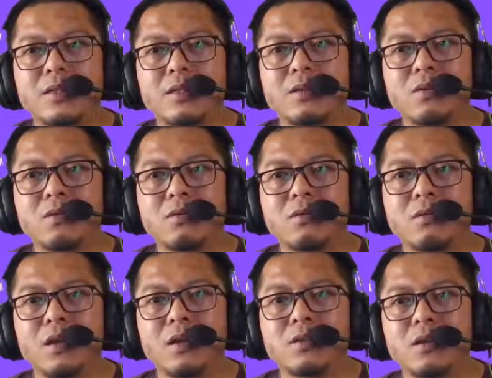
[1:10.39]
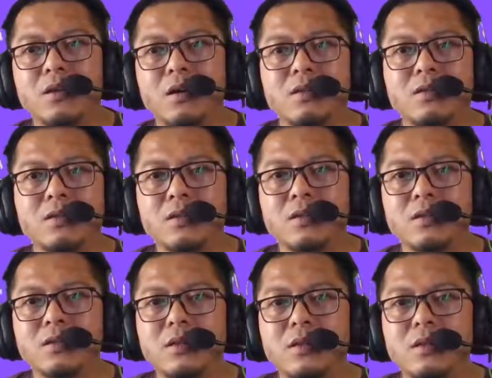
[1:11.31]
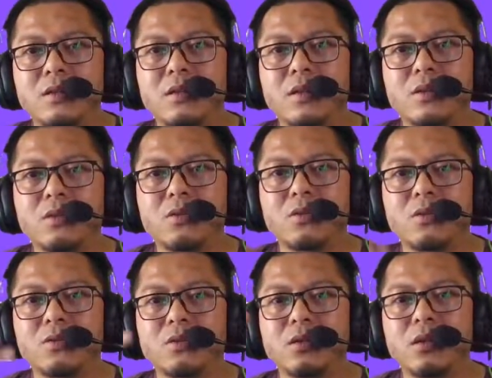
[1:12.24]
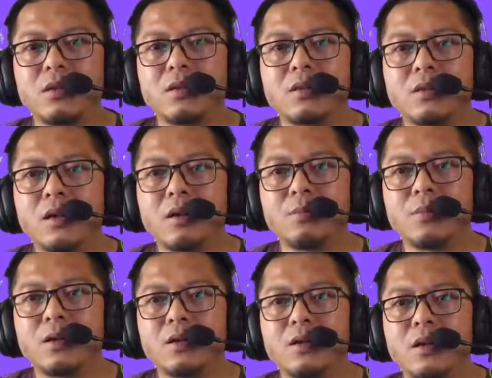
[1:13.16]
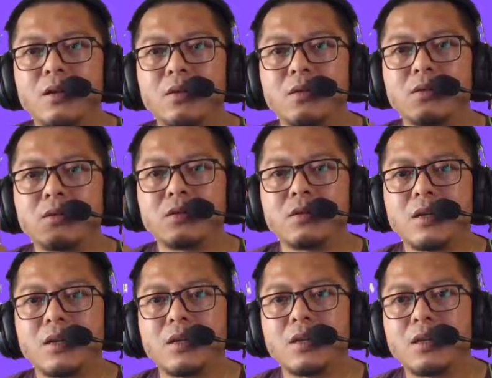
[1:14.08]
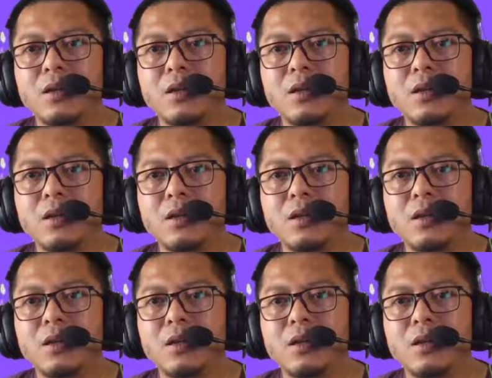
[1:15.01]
It contains oxygen, nitrogen, carbon dioxide,